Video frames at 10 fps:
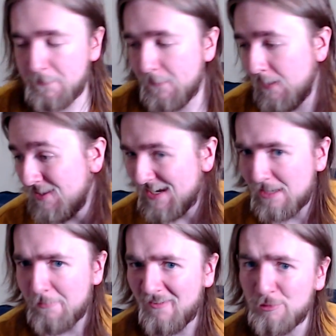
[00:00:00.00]
the Daily
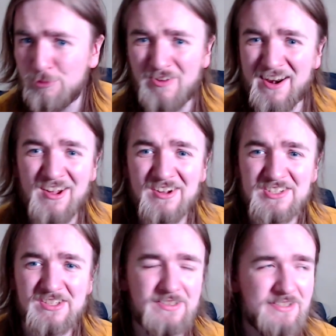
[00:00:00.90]
Mail ran an
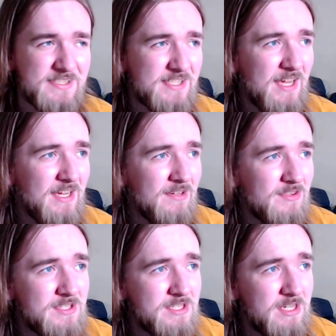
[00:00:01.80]
article saying that